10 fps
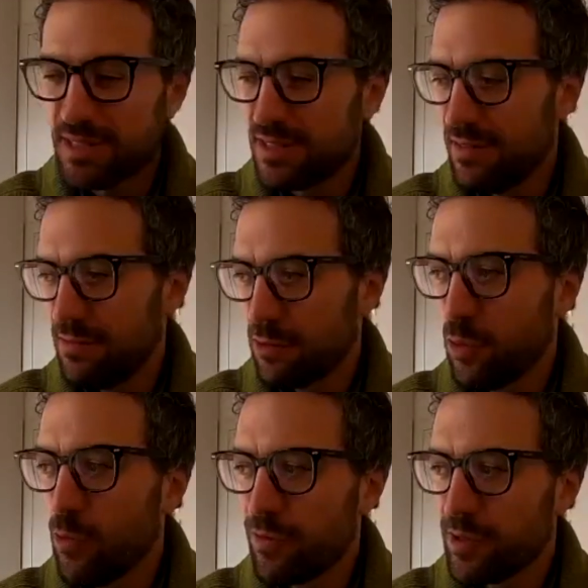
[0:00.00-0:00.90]
if not
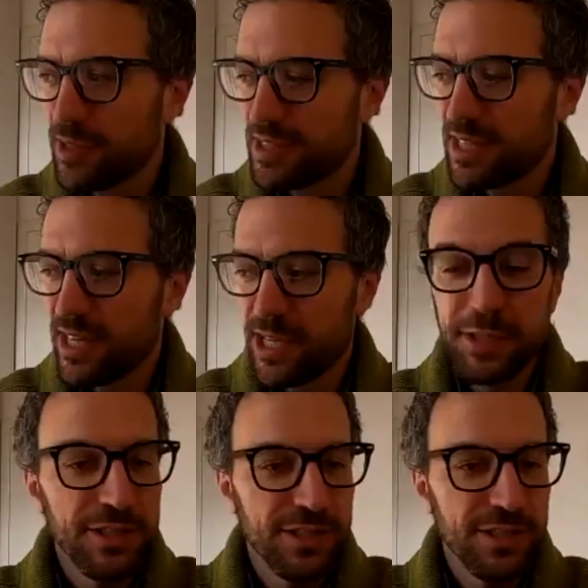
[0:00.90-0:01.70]
often, scares